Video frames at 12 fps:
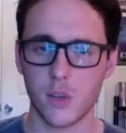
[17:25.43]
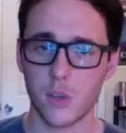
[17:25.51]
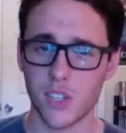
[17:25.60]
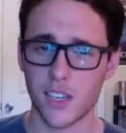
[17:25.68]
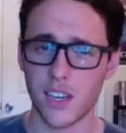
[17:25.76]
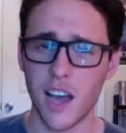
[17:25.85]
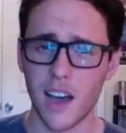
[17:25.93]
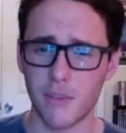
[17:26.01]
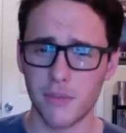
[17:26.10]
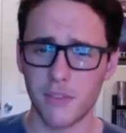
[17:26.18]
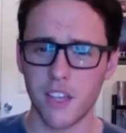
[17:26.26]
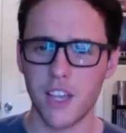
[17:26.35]
There was
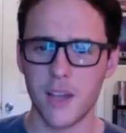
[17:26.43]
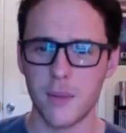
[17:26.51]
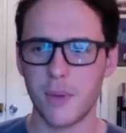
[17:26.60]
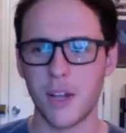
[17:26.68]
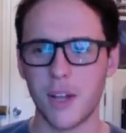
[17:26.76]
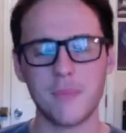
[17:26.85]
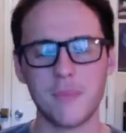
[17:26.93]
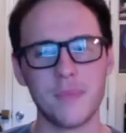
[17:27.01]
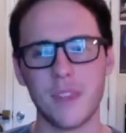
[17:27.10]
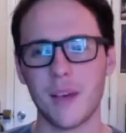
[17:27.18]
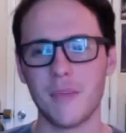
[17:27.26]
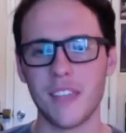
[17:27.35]
enough, but
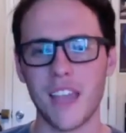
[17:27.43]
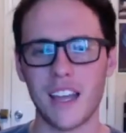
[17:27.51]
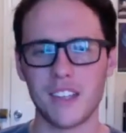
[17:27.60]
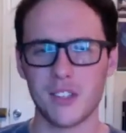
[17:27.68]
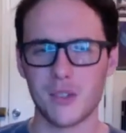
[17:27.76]
yeah,